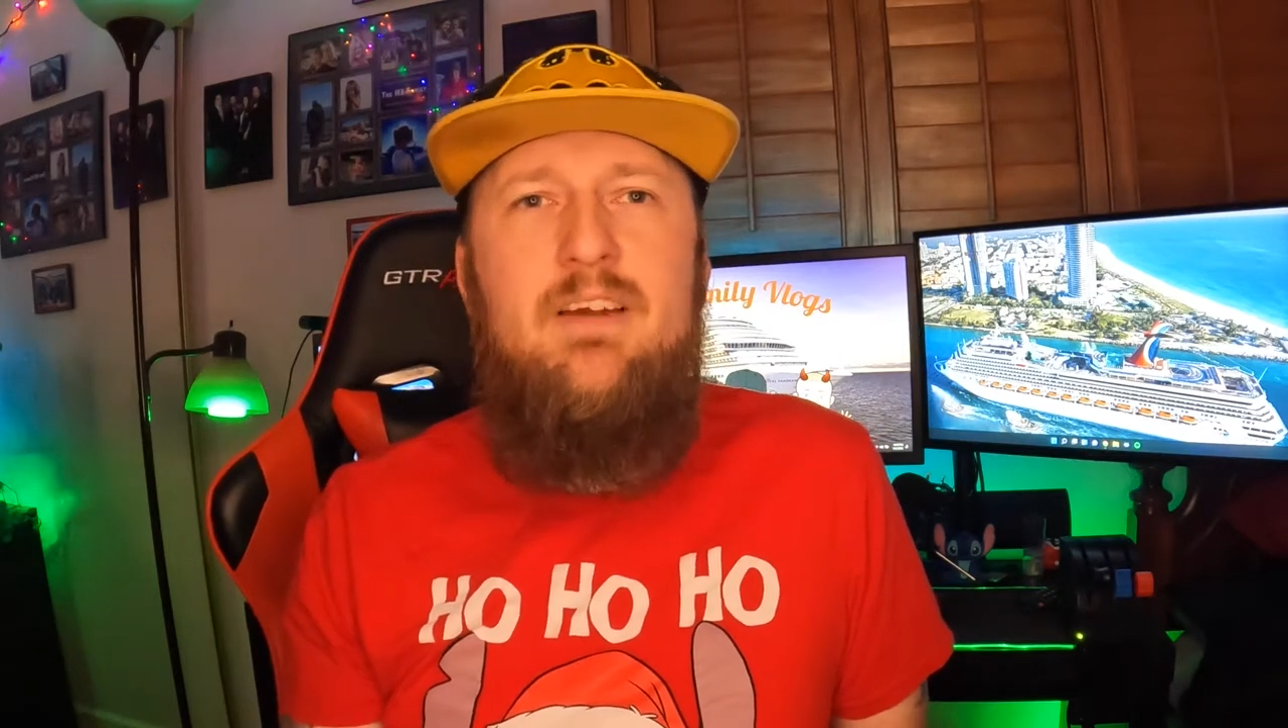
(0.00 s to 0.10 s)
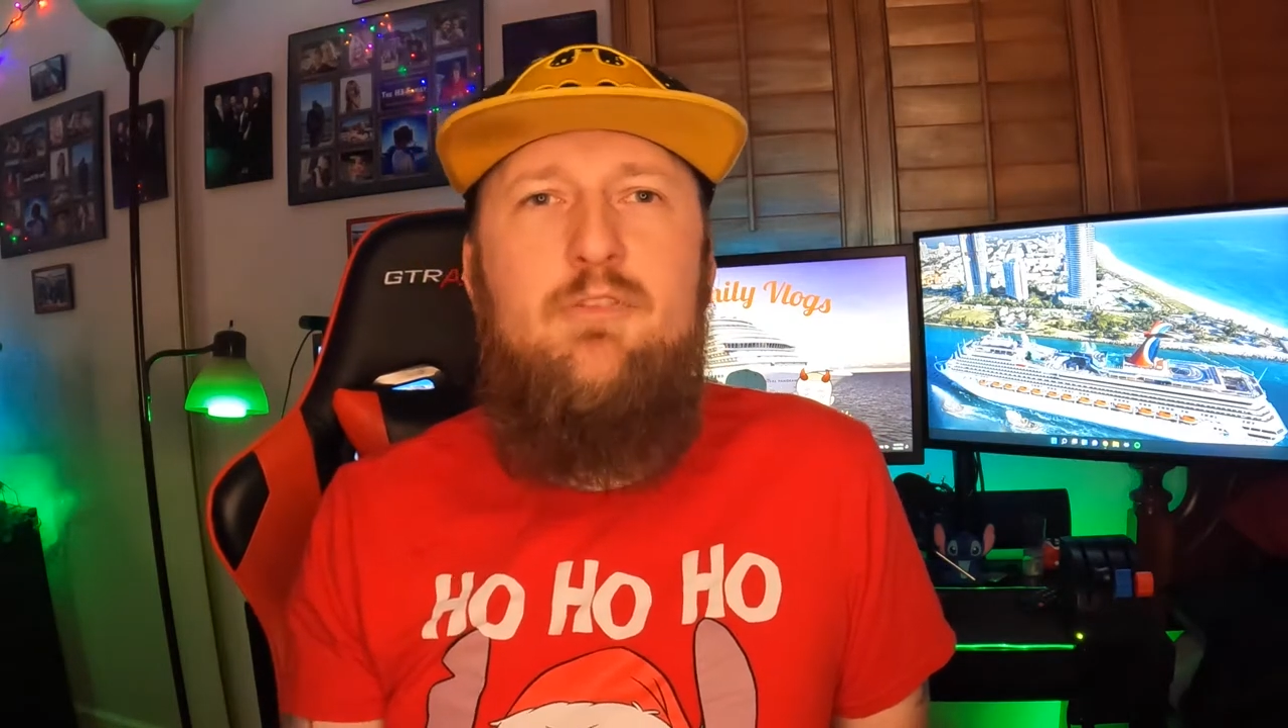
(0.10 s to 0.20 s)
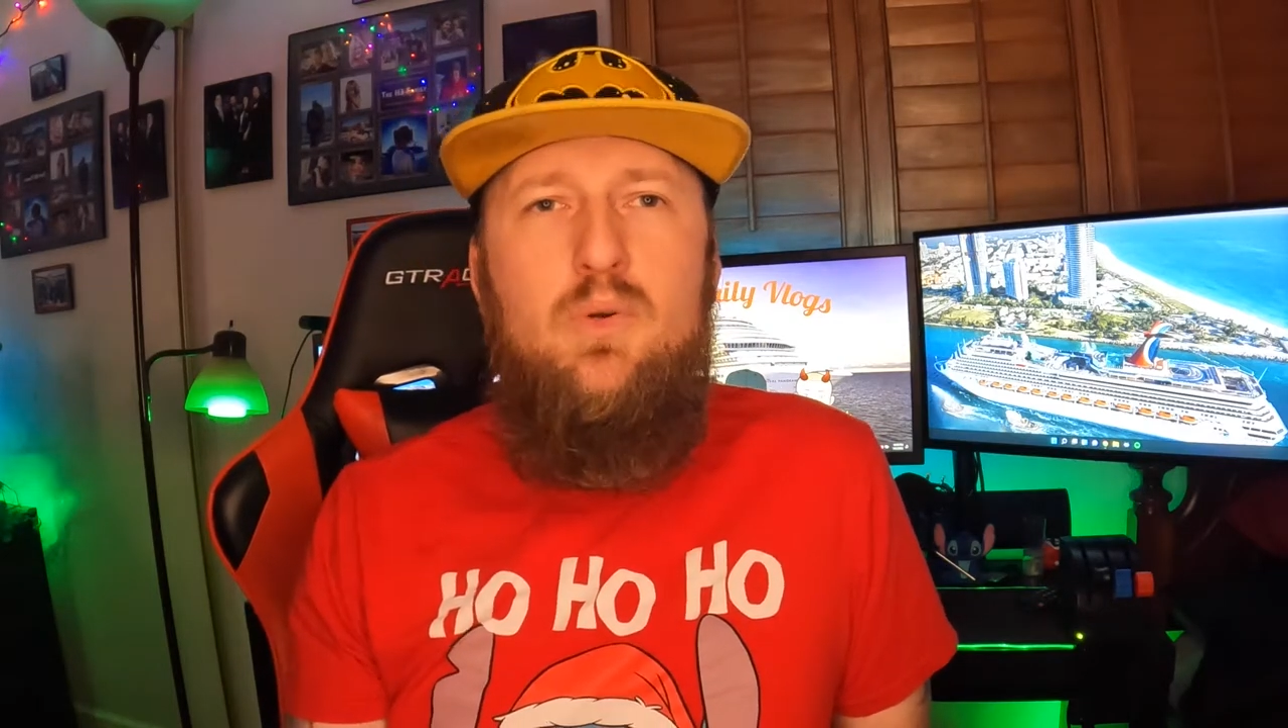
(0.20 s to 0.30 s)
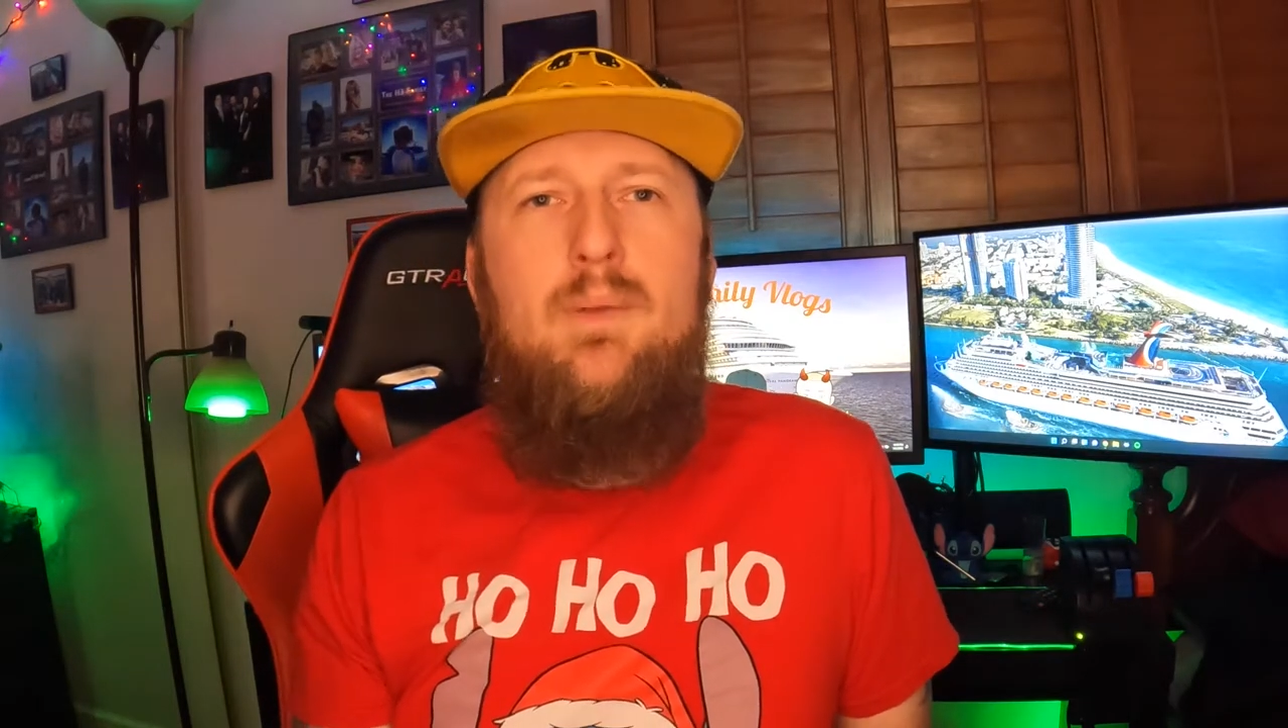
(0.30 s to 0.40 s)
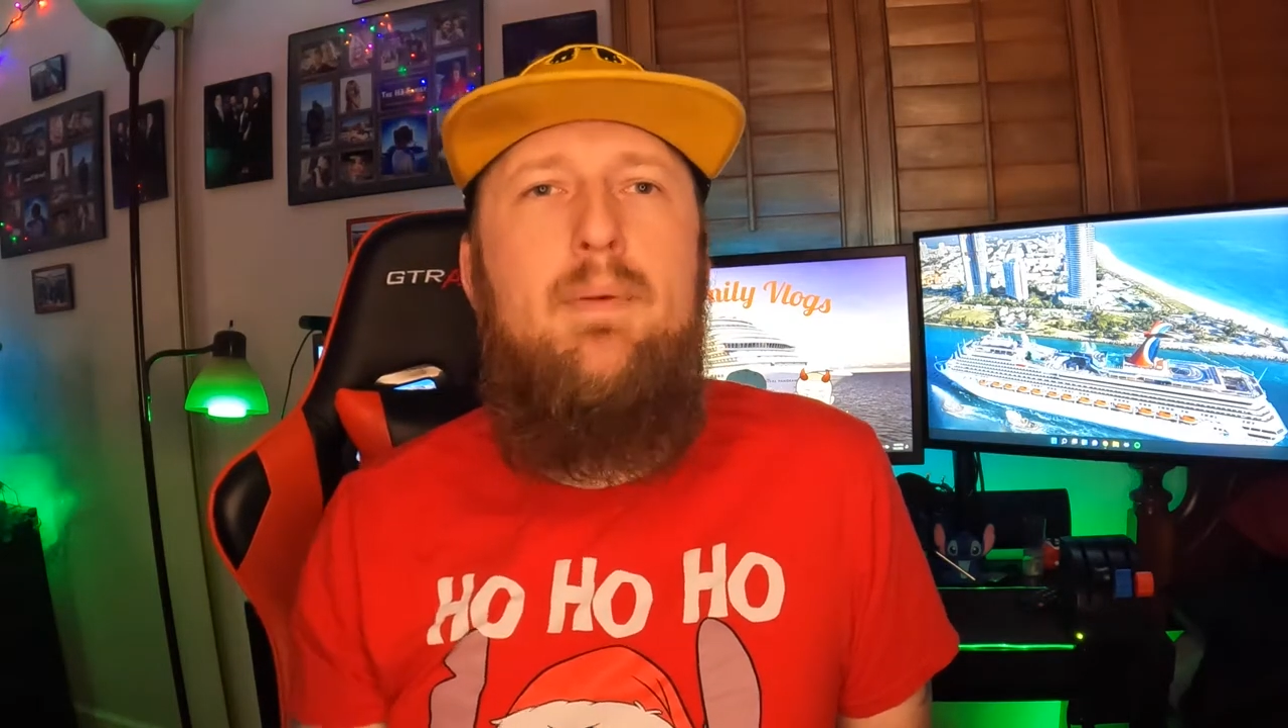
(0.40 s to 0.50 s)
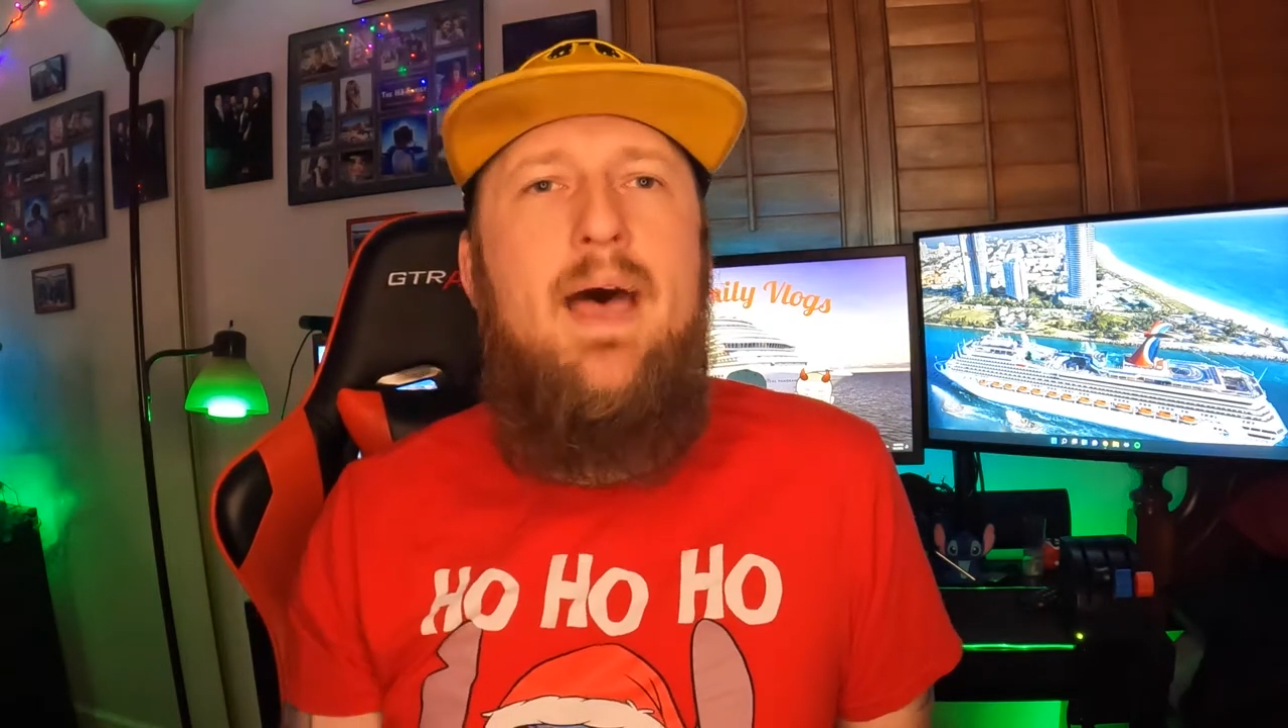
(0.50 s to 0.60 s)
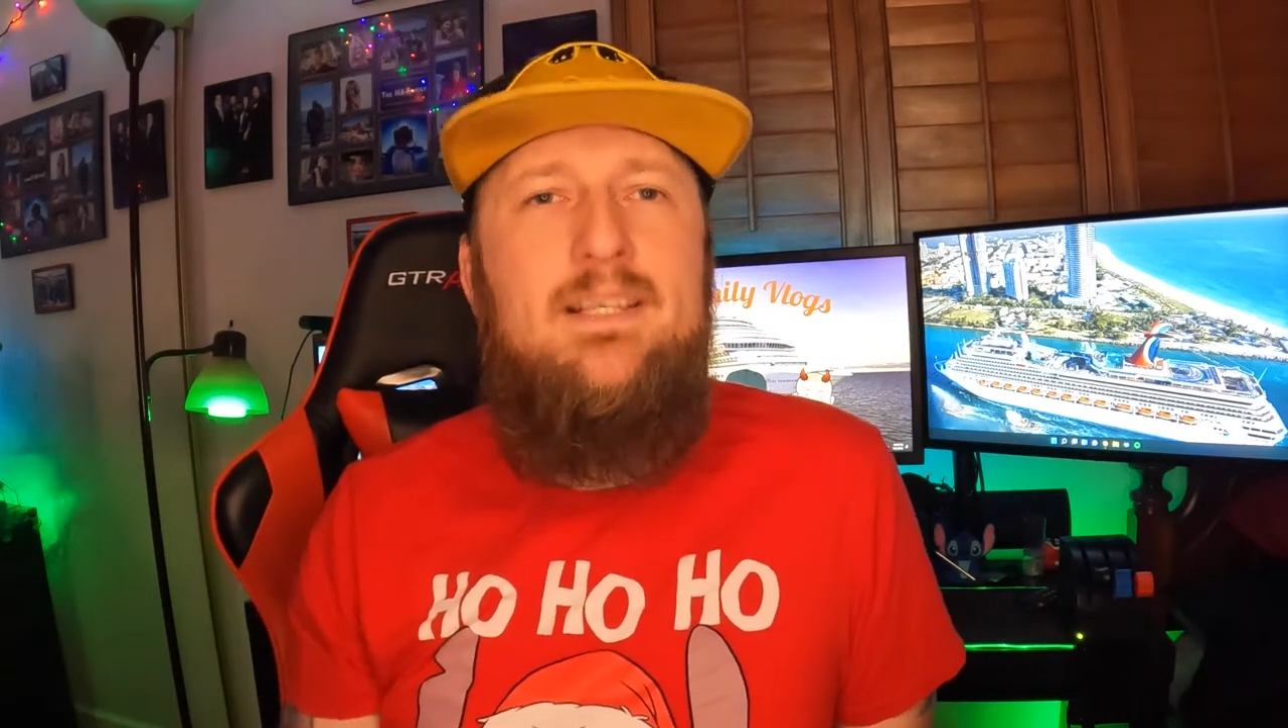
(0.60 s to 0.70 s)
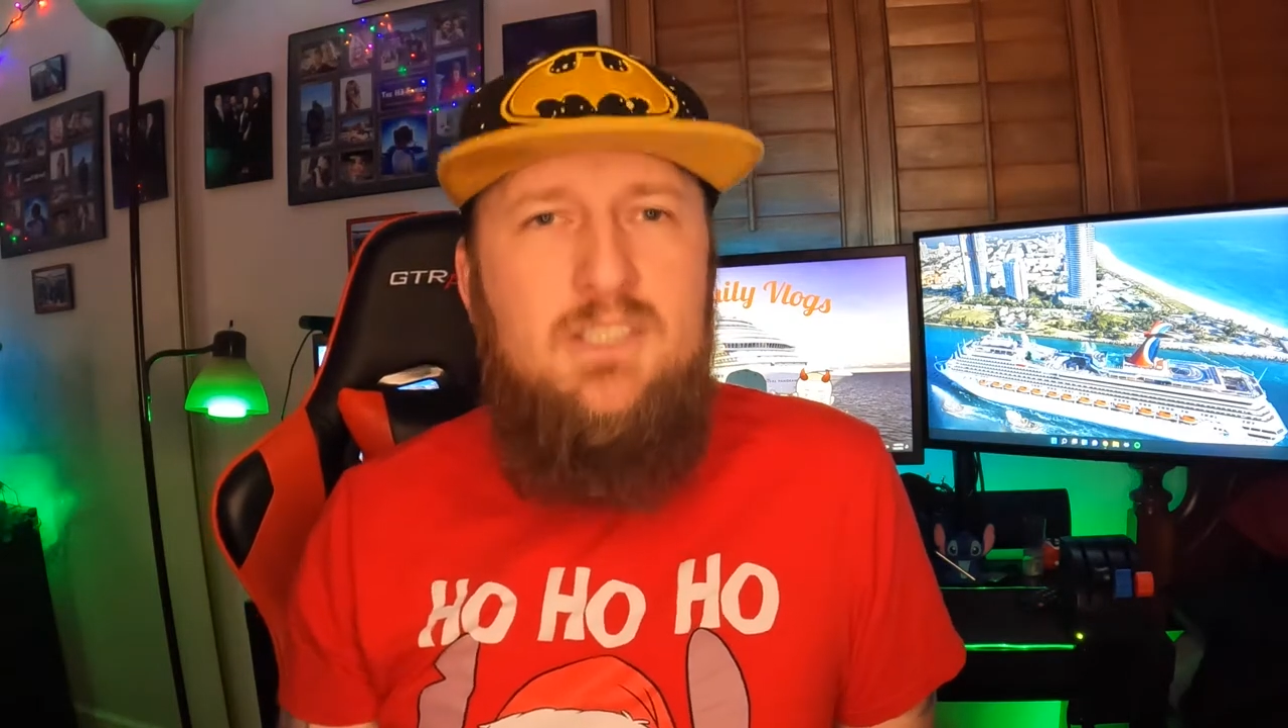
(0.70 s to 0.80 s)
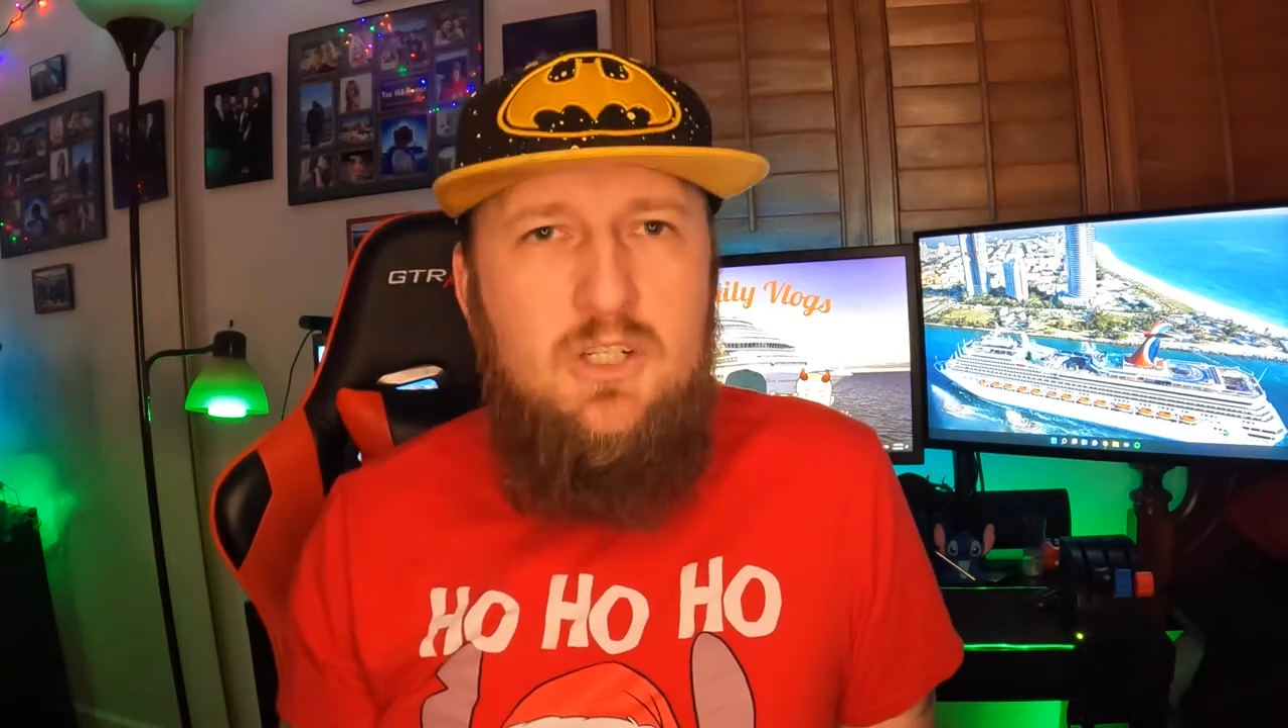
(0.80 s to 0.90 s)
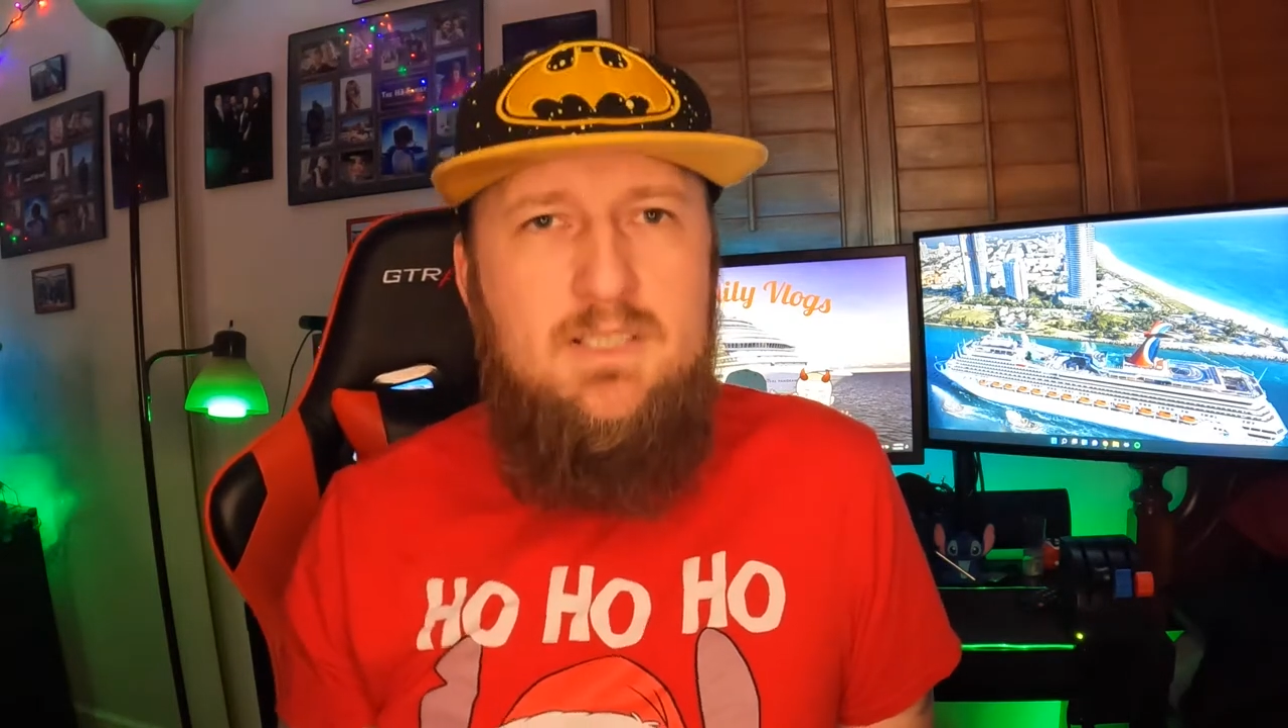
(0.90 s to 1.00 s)
if three
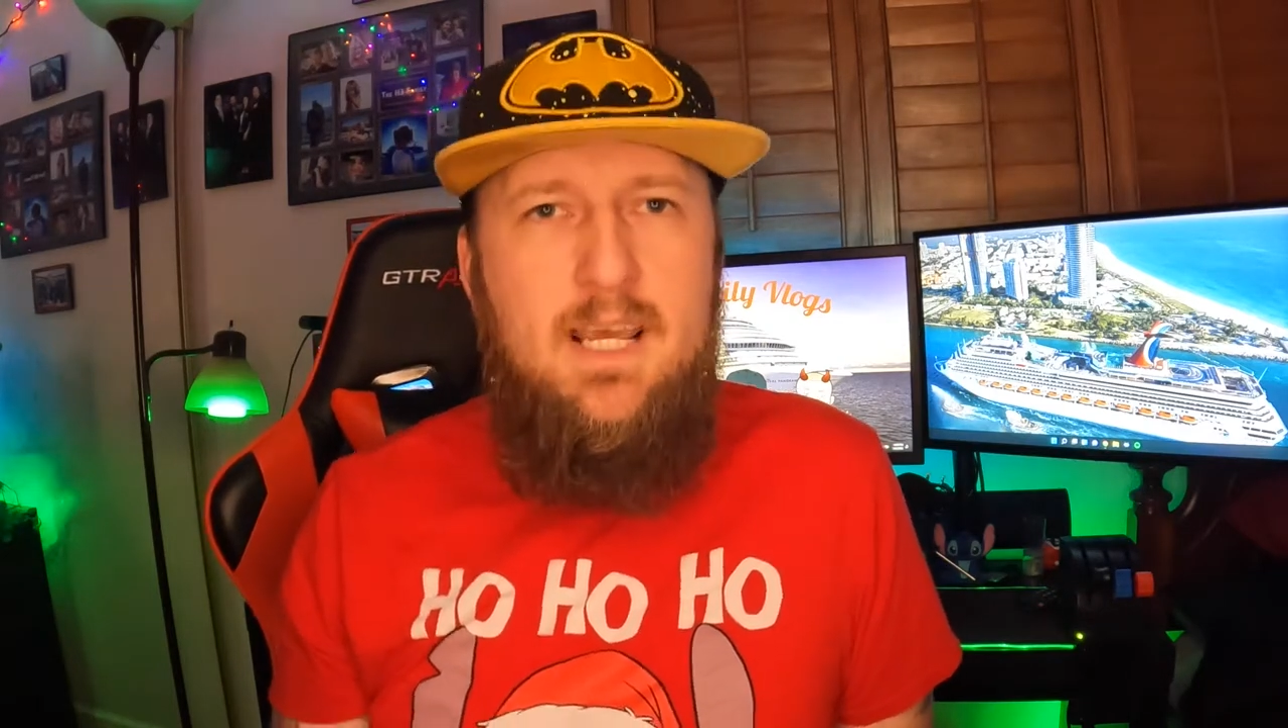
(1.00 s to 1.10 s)
passengers